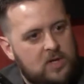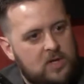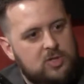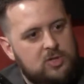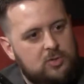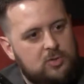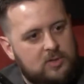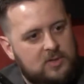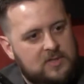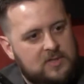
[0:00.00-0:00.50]
did
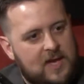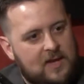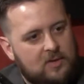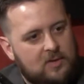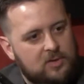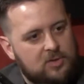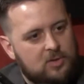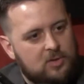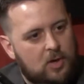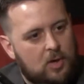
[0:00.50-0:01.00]
you
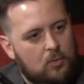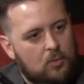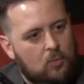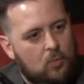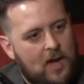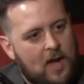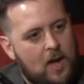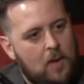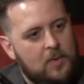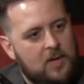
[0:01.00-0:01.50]
exactly start?
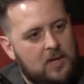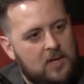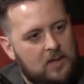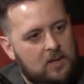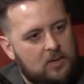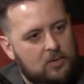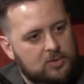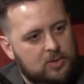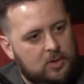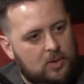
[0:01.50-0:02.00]
How many
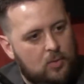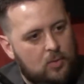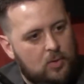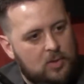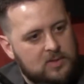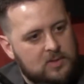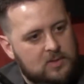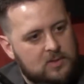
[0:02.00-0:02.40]
years ago was it?